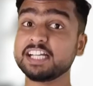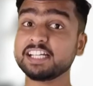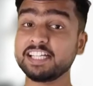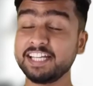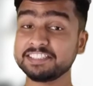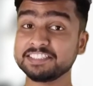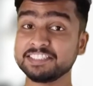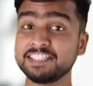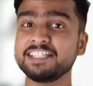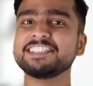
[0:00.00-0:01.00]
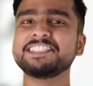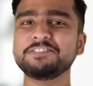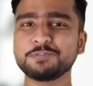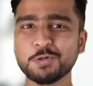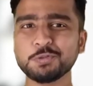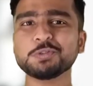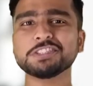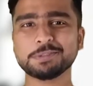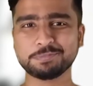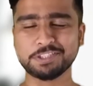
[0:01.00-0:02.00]
connect the
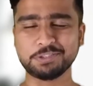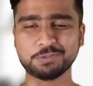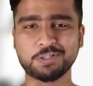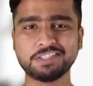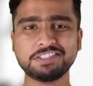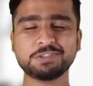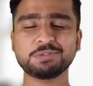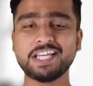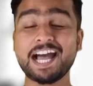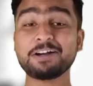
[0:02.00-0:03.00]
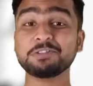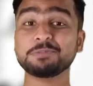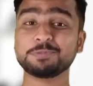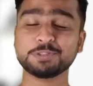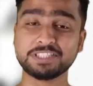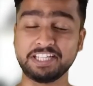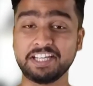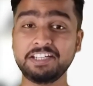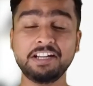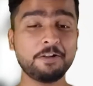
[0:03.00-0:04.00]
photoreceptor neurons to the outermost
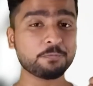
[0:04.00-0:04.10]
layer,